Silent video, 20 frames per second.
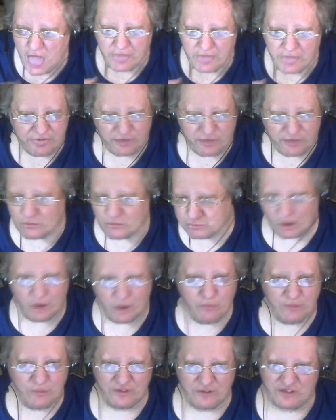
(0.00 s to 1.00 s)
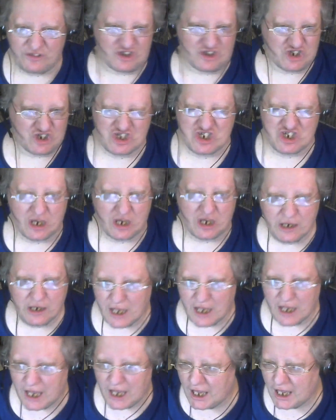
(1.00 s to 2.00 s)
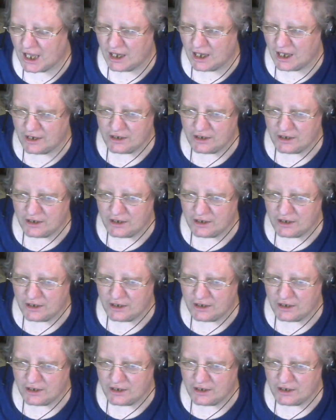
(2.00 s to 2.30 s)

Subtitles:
They'll run with this shit. And